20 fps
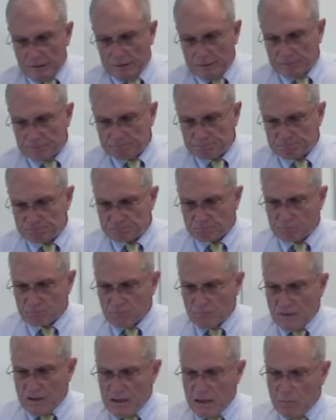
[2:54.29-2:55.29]
Um,
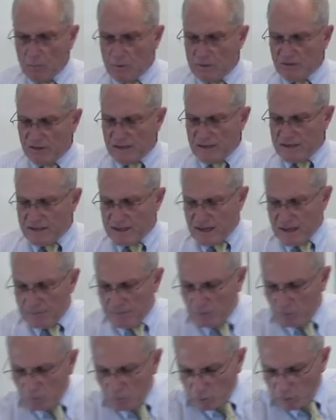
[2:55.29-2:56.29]
and when we say
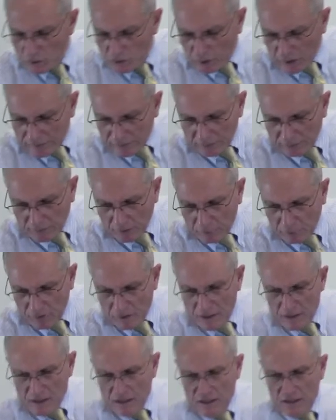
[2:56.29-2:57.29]
game it, what we're talking
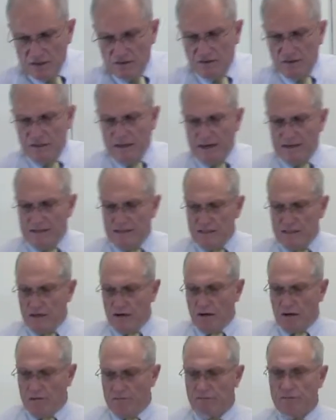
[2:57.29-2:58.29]
about is the
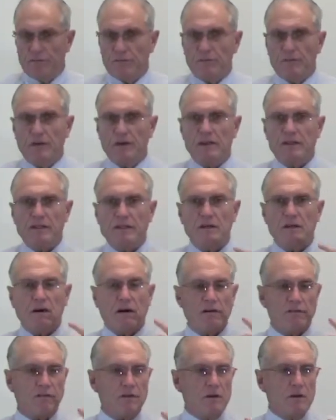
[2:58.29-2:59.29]
idea of, the idea
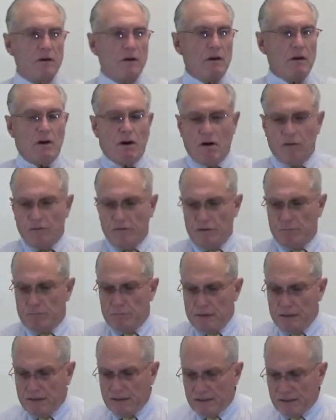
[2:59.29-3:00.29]
of, of
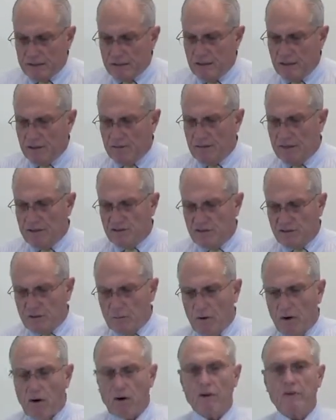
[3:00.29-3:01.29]
admitting that
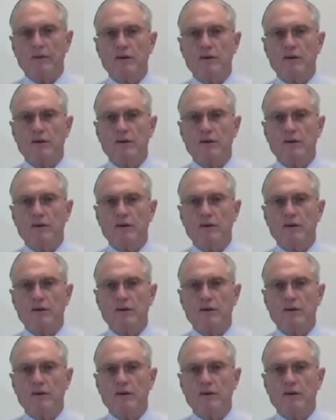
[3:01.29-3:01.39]
somehow or